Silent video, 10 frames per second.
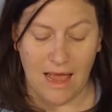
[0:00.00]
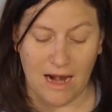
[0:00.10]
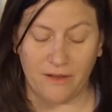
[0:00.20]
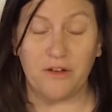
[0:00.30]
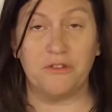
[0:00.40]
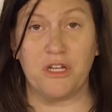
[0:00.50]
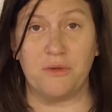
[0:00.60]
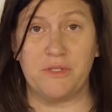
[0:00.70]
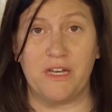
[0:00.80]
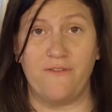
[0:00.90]
and a little
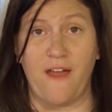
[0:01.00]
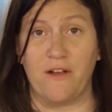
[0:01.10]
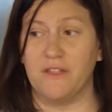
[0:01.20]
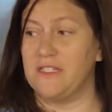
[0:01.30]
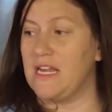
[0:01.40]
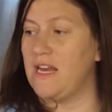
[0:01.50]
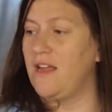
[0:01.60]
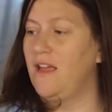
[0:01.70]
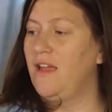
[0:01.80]
toasted fennel seed.